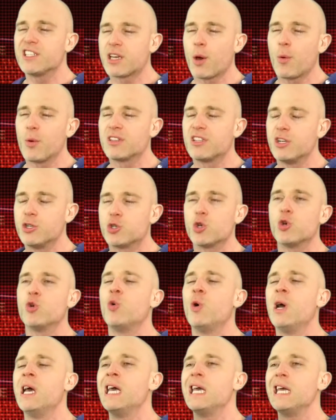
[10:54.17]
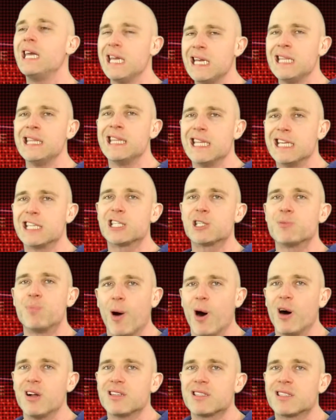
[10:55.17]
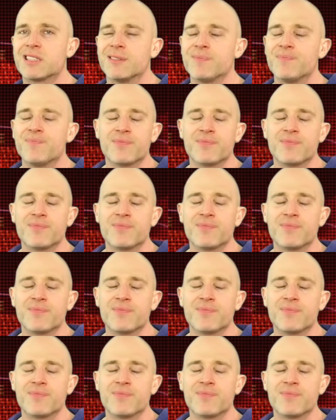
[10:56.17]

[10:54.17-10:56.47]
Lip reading: going to do in this spot.